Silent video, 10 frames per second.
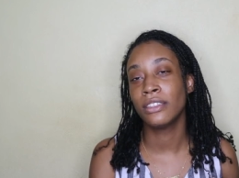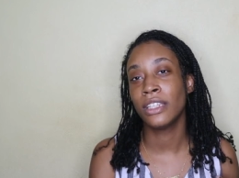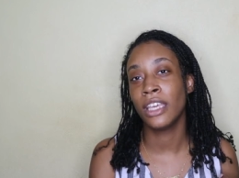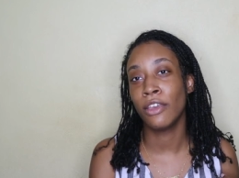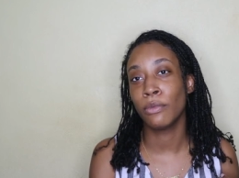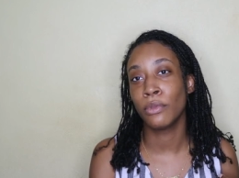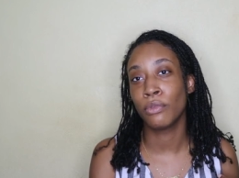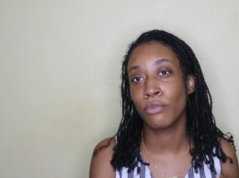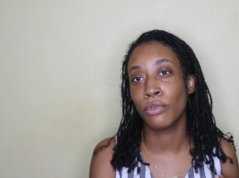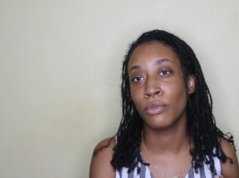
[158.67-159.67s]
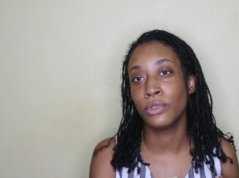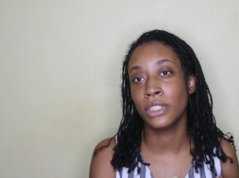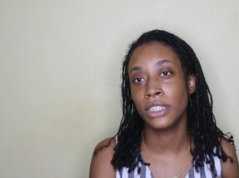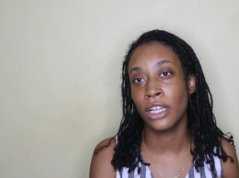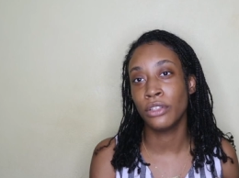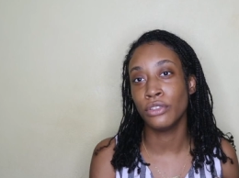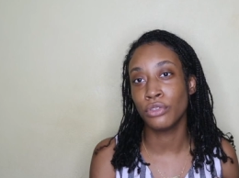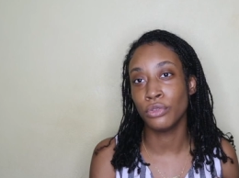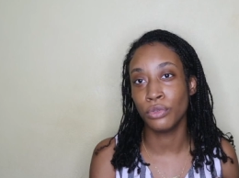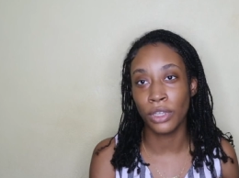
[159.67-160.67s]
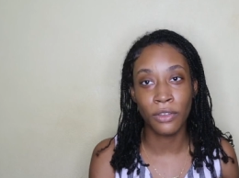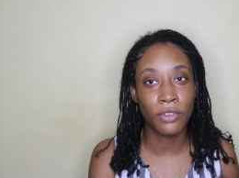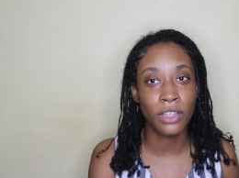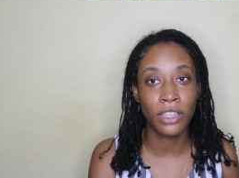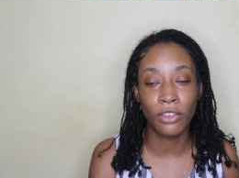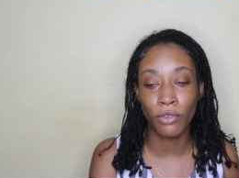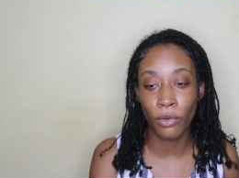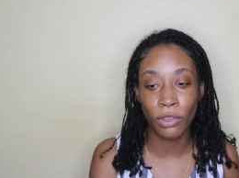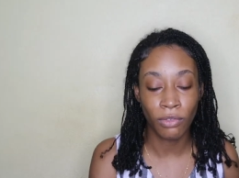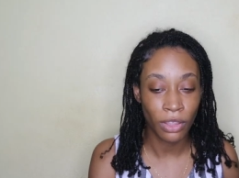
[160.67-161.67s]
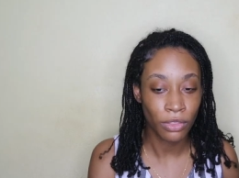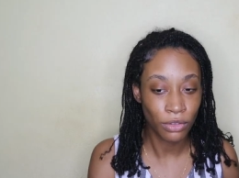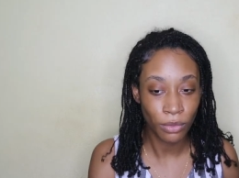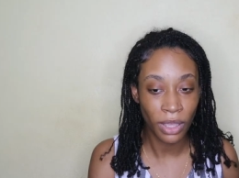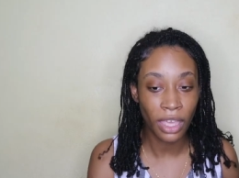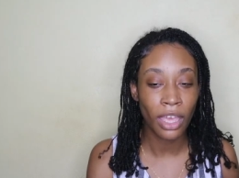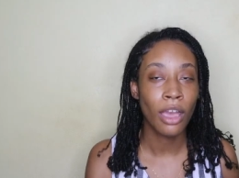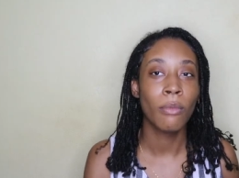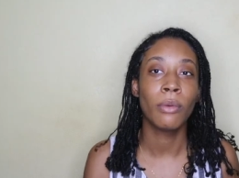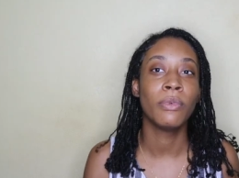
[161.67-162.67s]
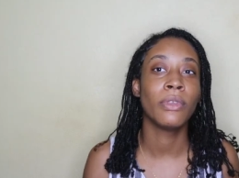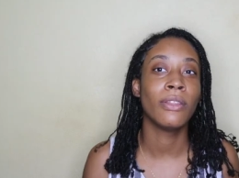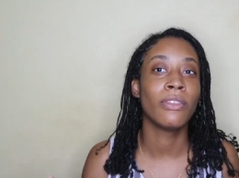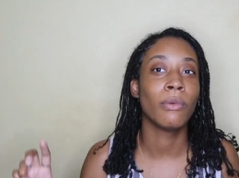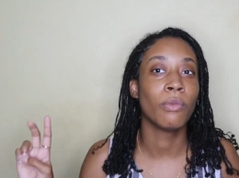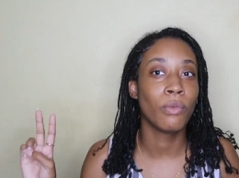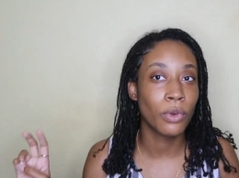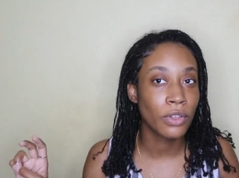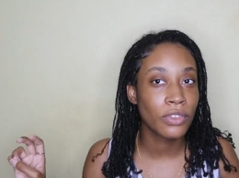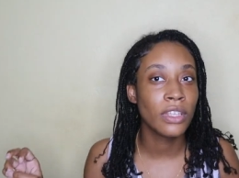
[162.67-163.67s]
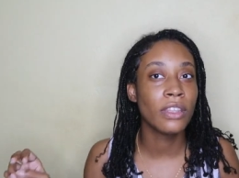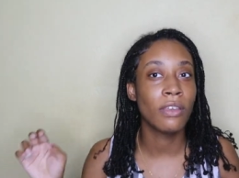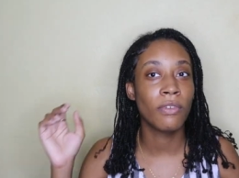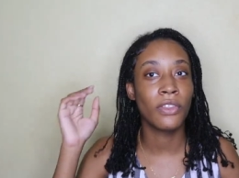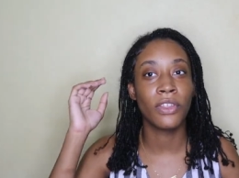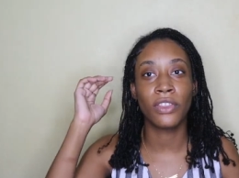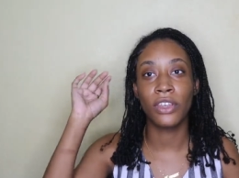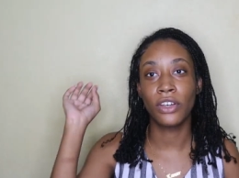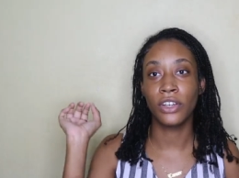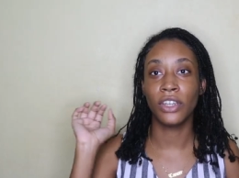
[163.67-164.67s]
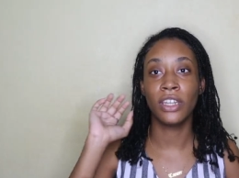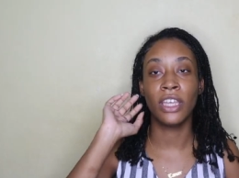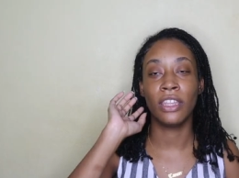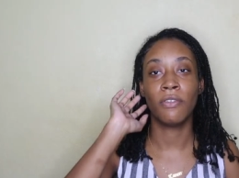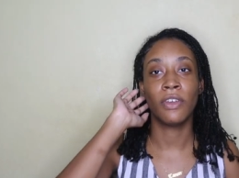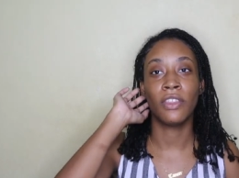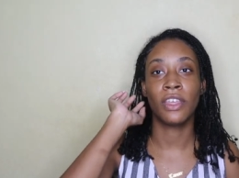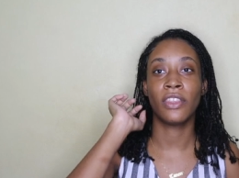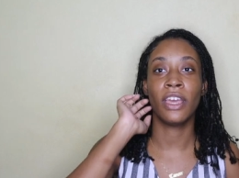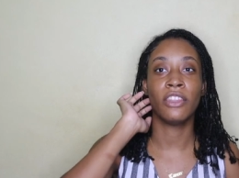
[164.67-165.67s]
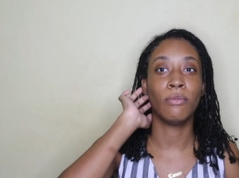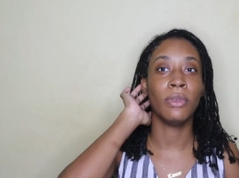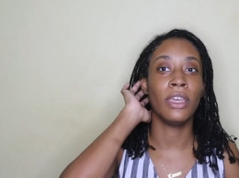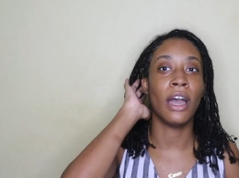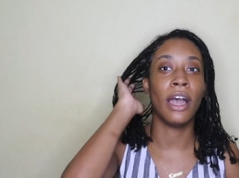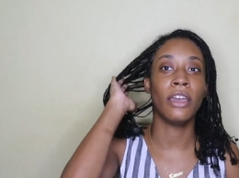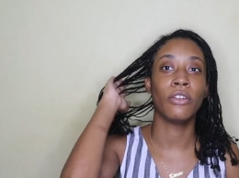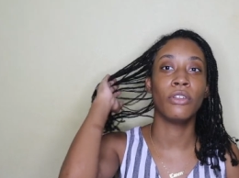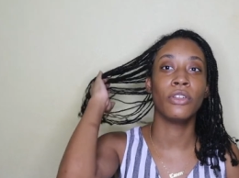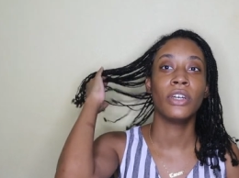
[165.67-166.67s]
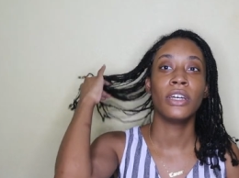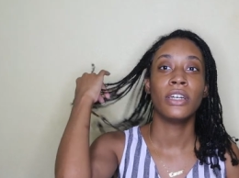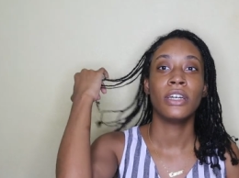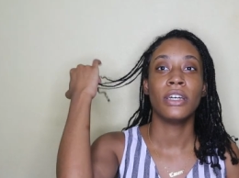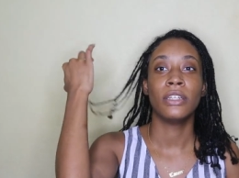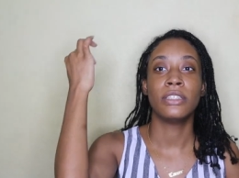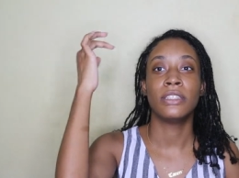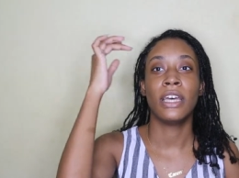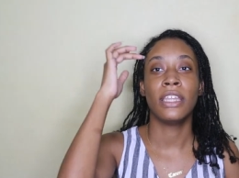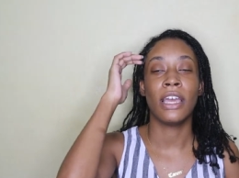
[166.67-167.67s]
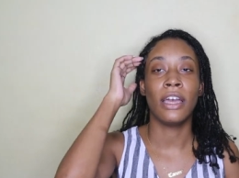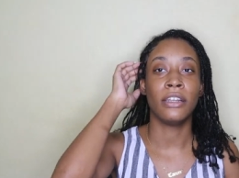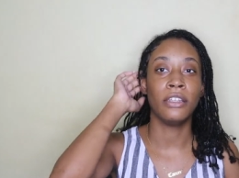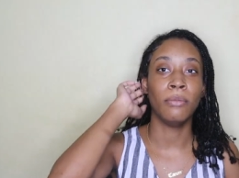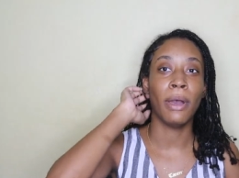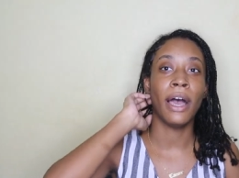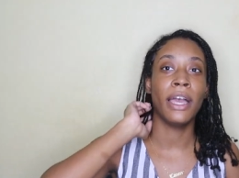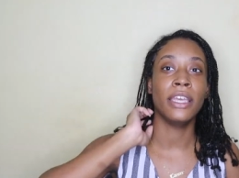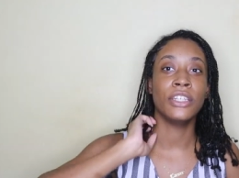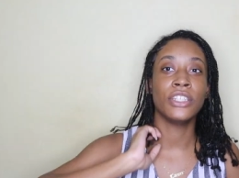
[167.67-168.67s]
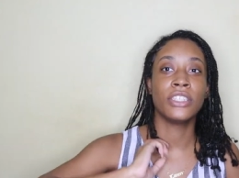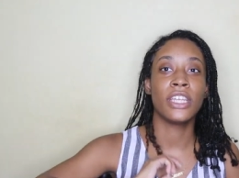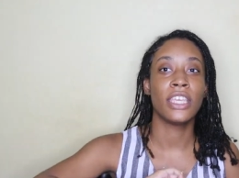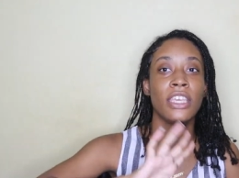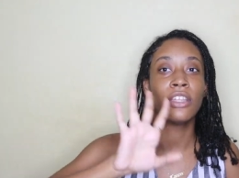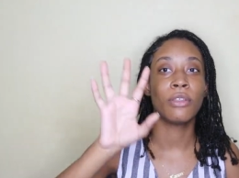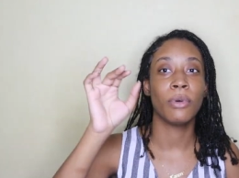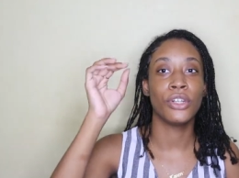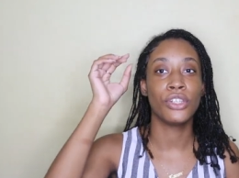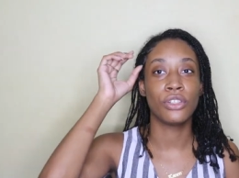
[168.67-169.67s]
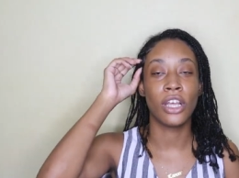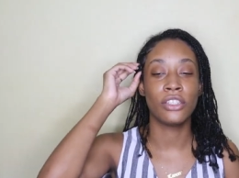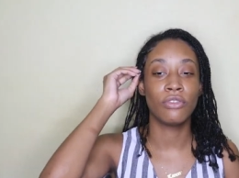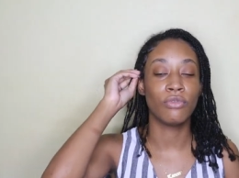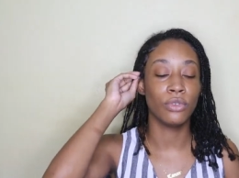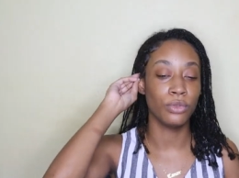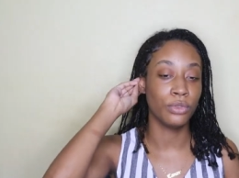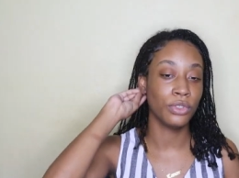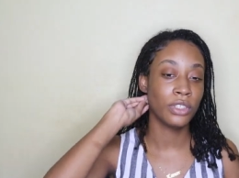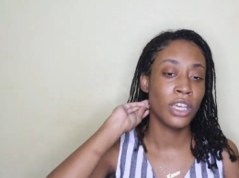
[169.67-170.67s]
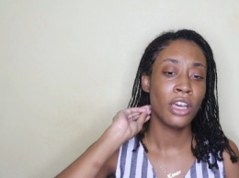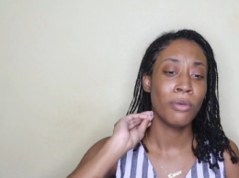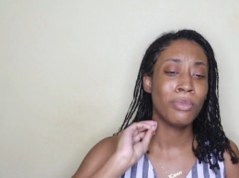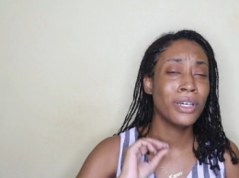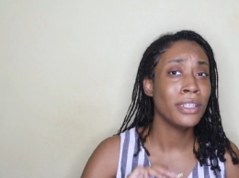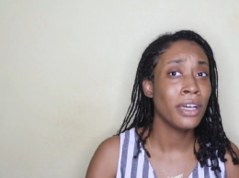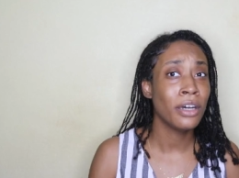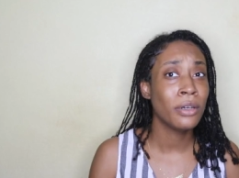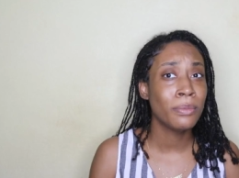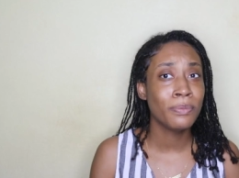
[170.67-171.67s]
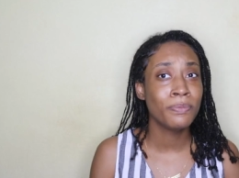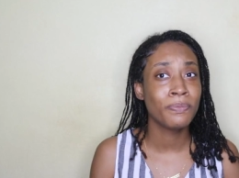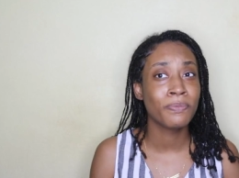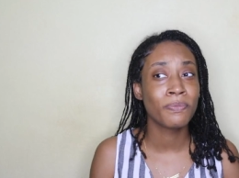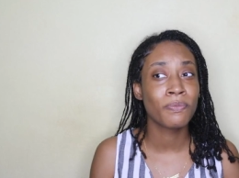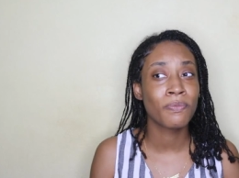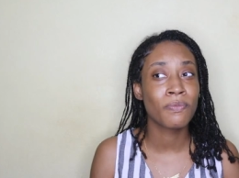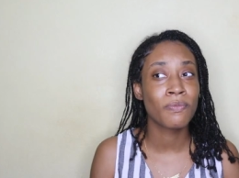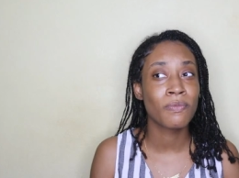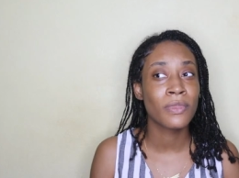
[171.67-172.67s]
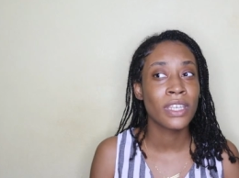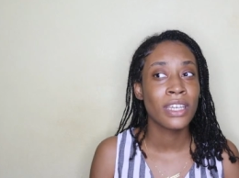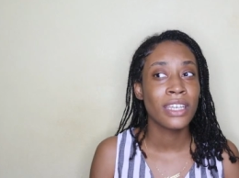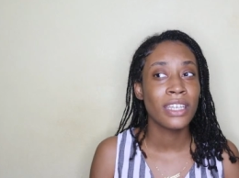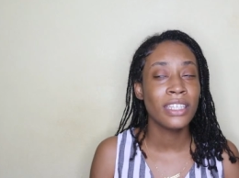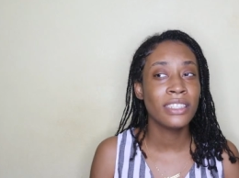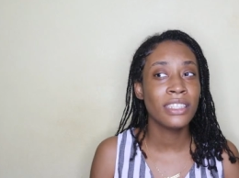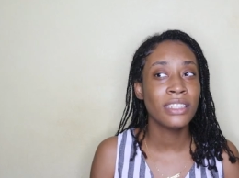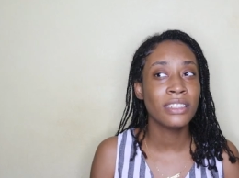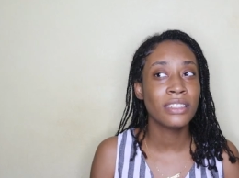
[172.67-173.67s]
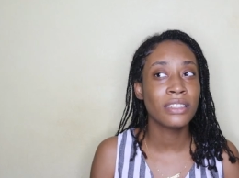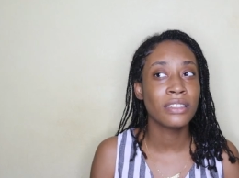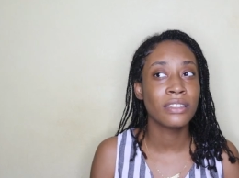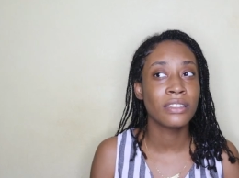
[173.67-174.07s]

they gave up the throne to tell the truth. I feel like they've always felt this way, but since they were royalty, they felt like they couldn't and they felt like they had to be idle standing idly by and just taking the punches as it rolls. But um isn't